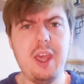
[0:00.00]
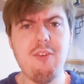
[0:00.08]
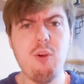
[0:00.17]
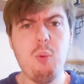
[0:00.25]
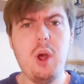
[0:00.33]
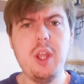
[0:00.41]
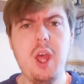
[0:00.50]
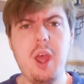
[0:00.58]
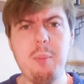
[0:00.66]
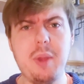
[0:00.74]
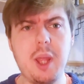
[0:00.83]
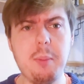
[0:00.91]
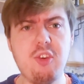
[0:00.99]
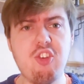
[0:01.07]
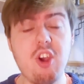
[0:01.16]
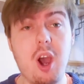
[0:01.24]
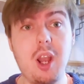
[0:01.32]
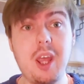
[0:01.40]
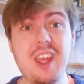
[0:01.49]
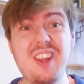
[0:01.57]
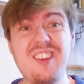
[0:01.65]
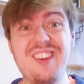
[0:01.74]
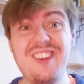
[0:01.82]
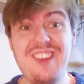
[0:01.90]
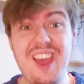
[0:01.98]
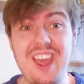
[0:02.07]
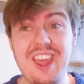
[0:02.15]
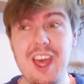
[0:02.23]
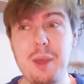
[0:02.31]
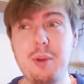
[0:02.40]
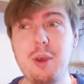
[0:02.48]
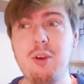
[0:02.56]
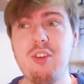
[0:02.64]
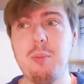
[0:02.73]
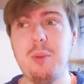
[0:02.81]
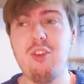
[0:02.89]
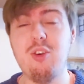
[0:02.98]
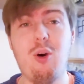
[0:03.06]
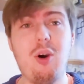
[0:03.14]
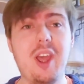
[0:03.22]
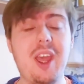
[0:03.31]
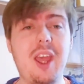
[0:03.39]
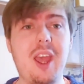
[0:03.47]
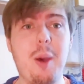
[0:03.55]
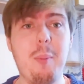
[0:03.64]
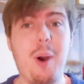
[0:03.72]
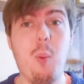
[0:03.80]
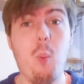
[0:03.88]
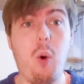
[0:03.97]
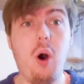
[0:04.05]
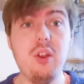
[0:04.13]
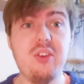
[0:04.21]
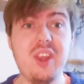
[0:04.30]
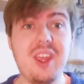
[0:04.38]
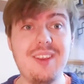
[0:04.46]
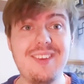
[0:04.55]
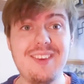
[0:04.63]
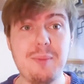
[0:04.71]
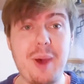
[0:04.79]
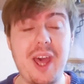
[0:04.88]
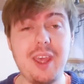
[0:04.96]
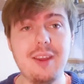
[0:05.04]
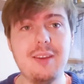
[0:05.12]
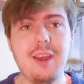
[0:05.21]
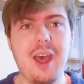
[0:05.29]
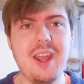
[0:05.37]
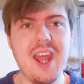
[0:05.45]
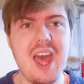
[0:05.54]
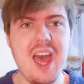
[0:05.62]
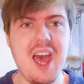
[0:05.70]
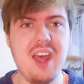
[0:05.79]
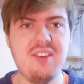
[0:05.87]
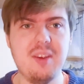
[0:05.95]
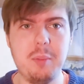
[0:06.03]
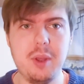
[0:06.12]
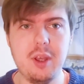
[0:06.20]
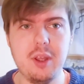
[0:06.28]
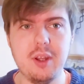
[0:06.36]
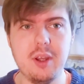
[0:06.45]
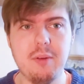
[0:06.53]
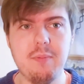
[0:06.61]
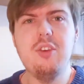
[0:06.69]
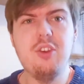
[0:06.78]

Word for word: Hi everyone, my name is Charlie and today I'm going to be talking about what inspired An Heir to Murder.